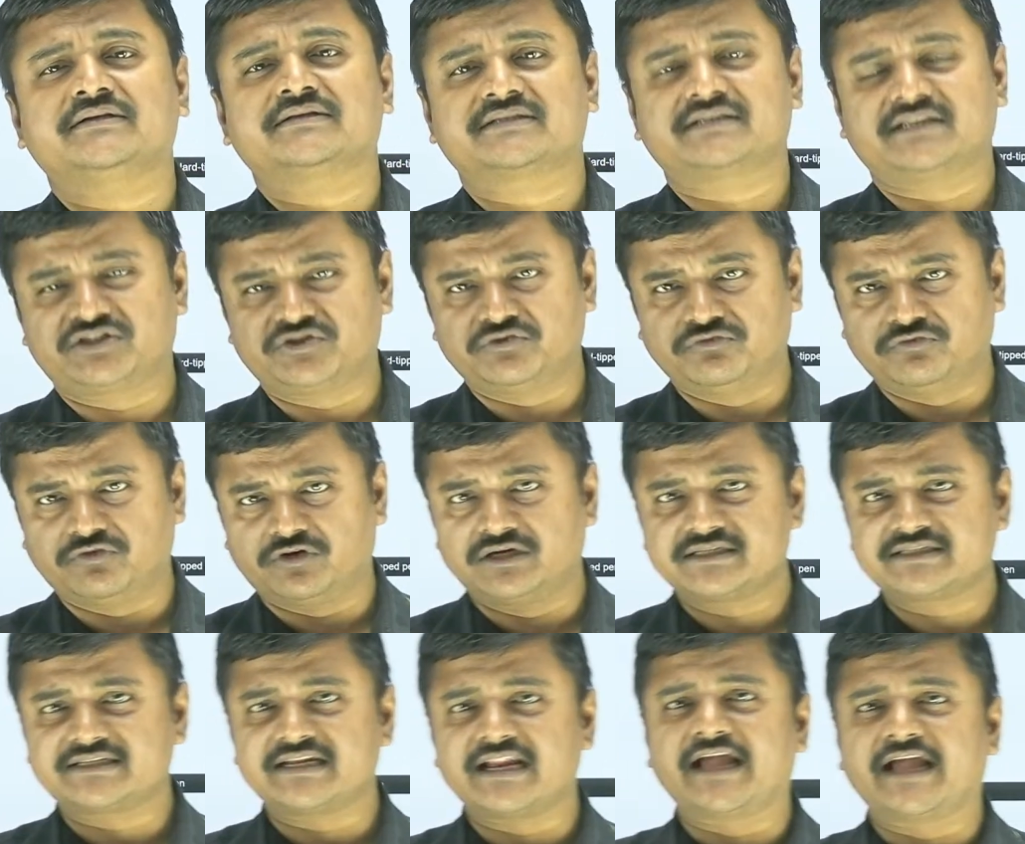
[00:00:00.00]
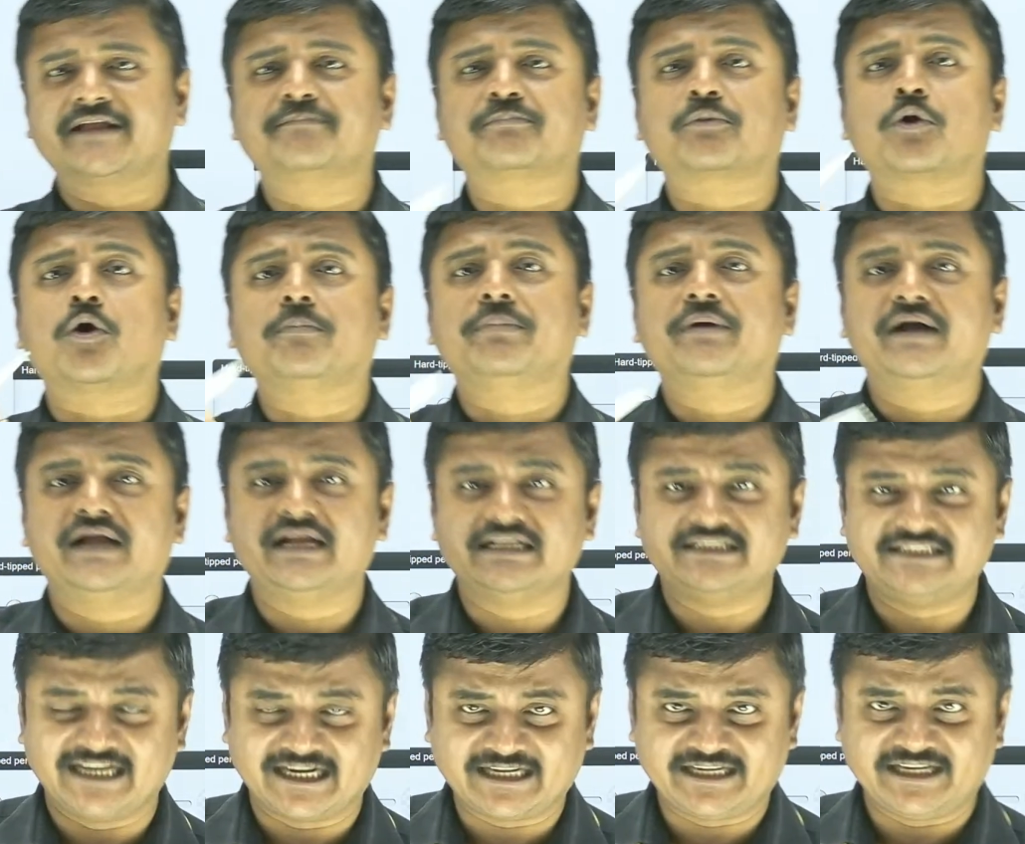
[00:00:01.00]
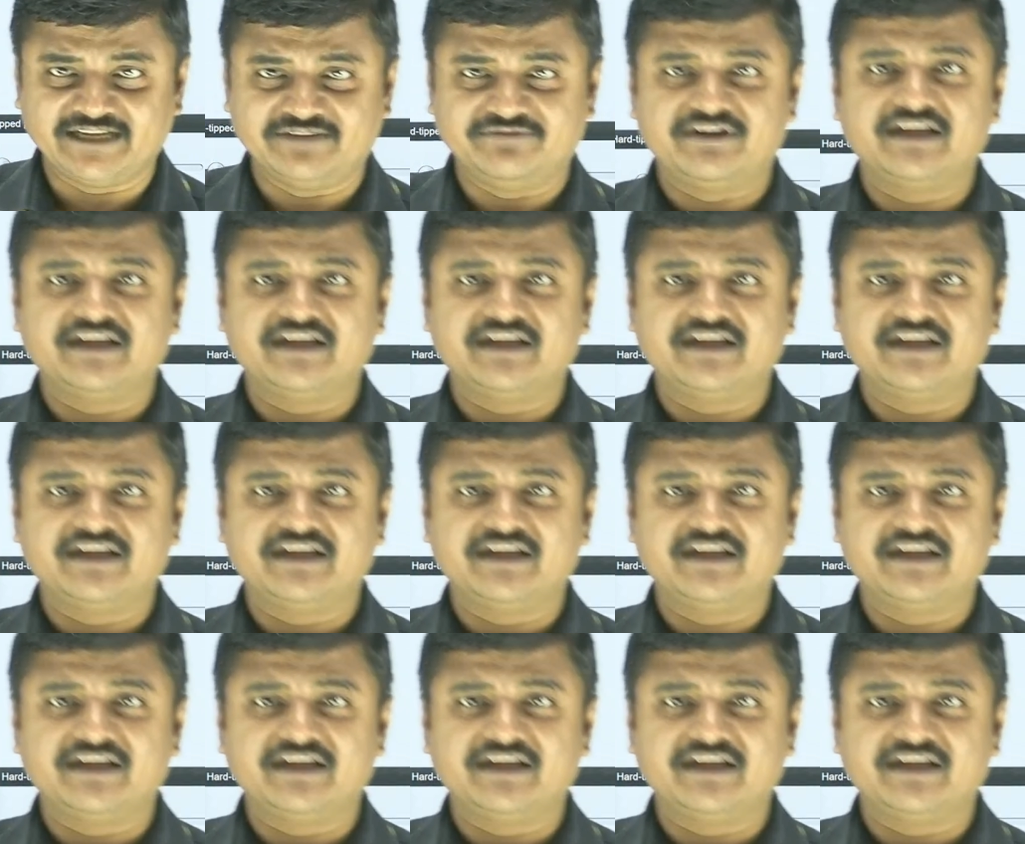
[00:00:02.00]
such words like proper adjective.